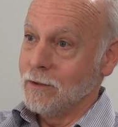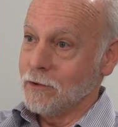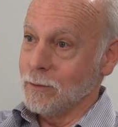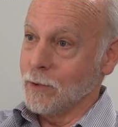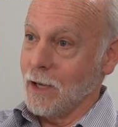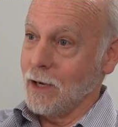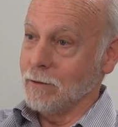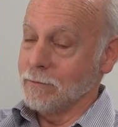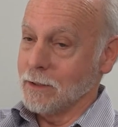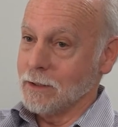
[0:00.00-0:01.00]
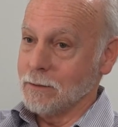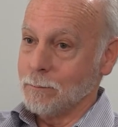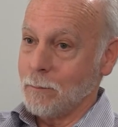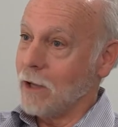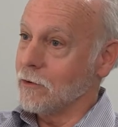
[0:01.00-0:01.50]
seemed to have a
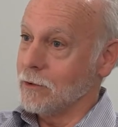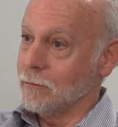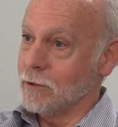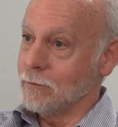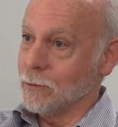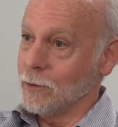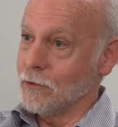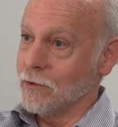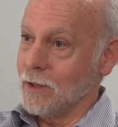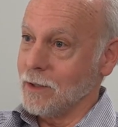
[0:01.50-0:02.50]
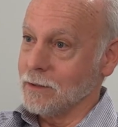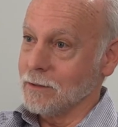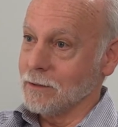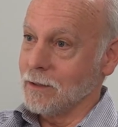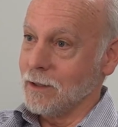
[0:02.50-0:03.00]
positive influence
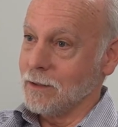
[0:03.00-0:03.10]
on